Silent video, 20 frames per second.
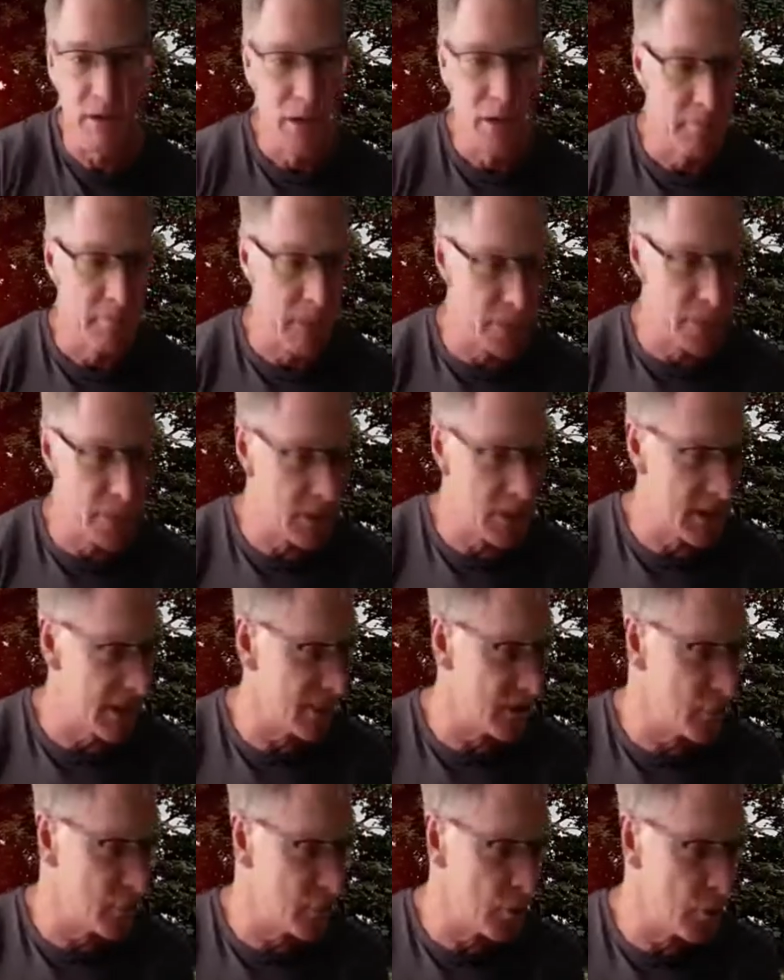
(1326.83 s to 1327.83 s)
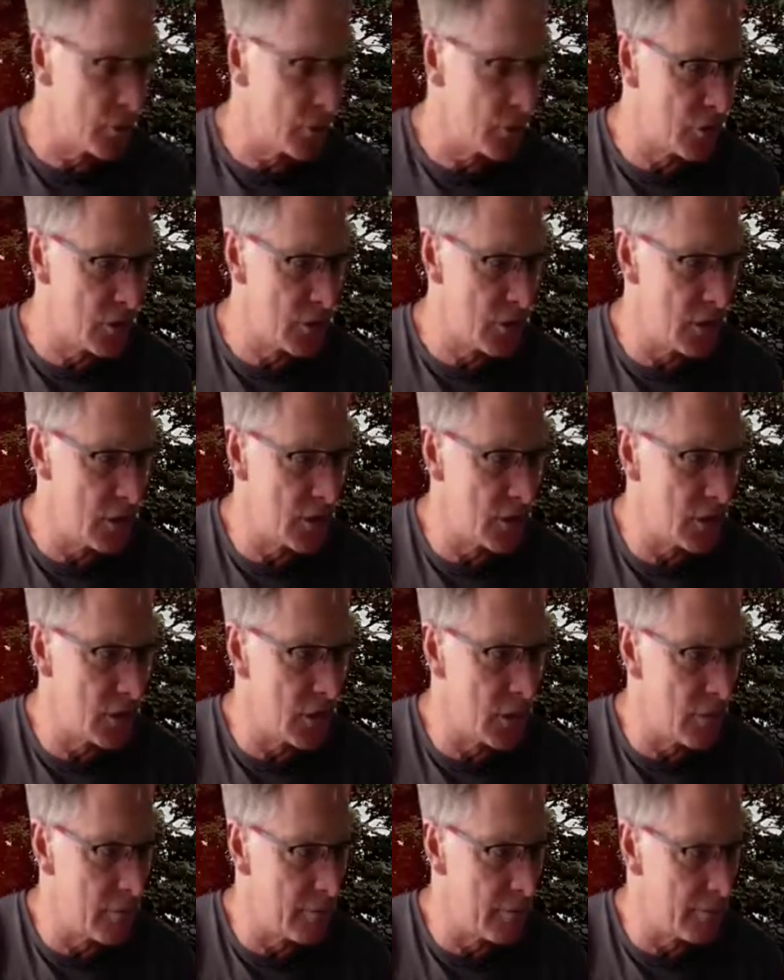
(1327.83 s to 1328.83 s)
Maybe test them with the
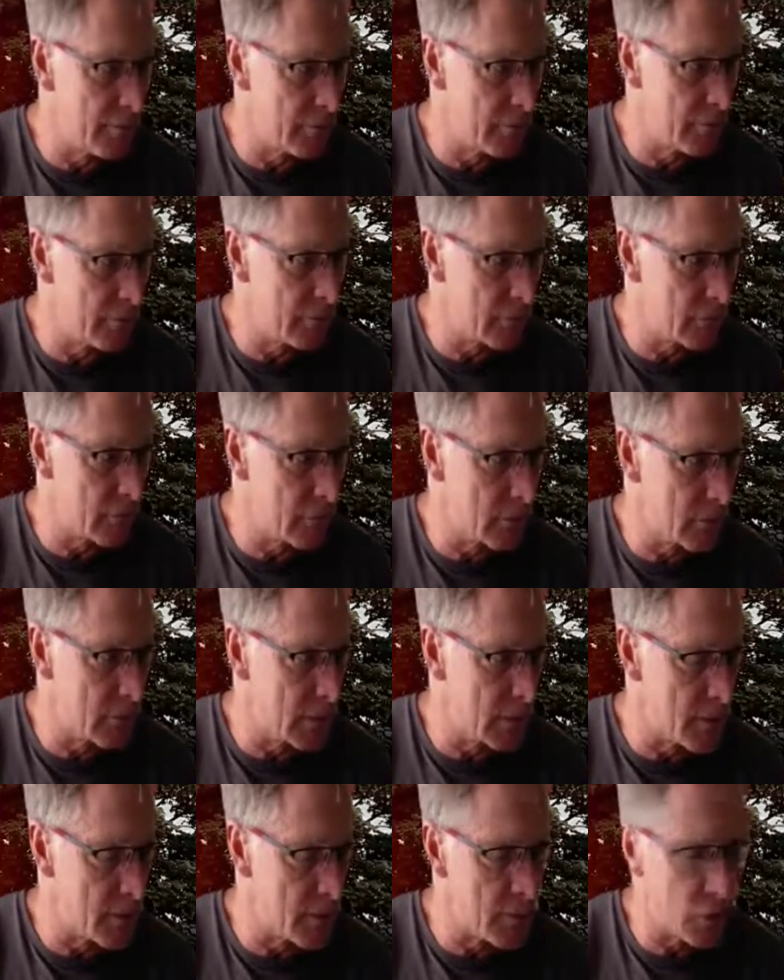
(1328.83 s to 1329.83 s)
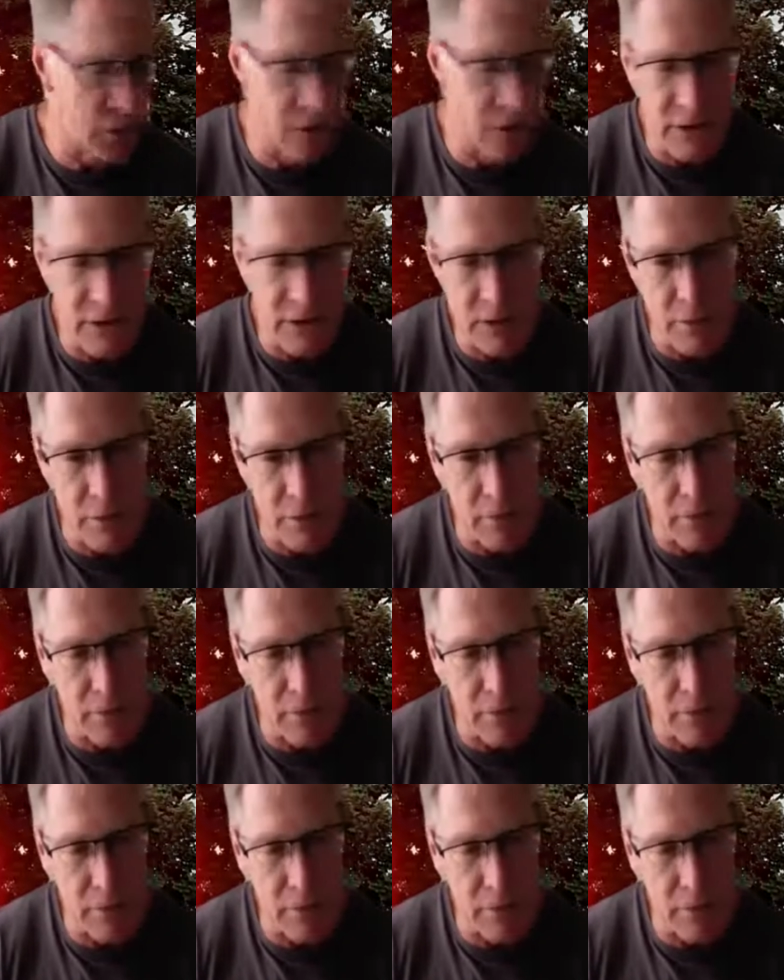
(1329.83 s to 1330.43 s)
multivitamin.